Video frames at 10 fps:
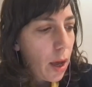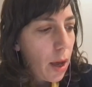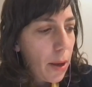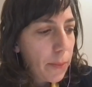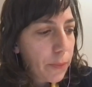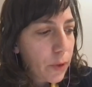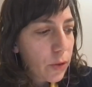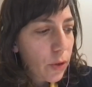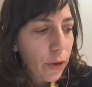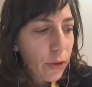
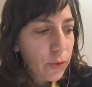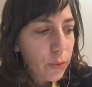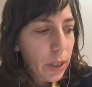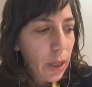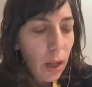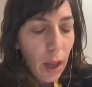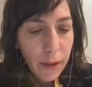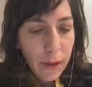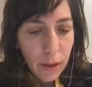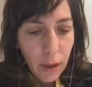So there's really a
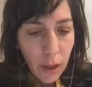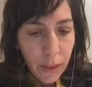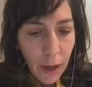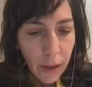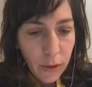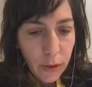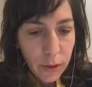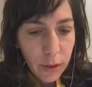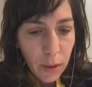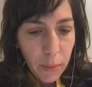lot that I
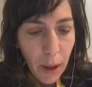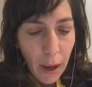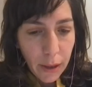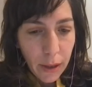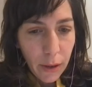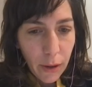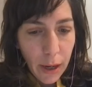could unpack here.